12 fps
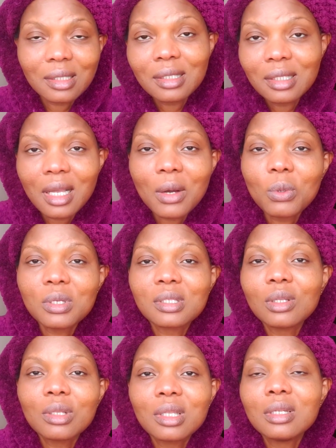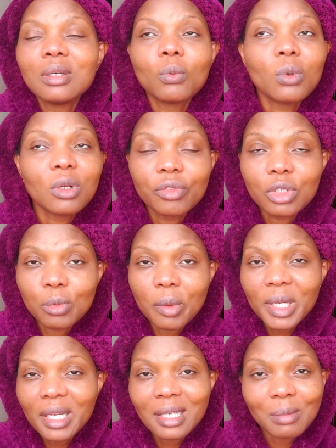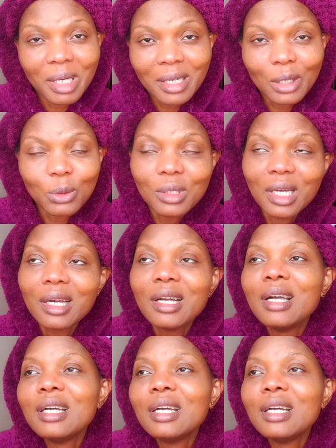there was nothing in one of the supermarkets, Mercadona,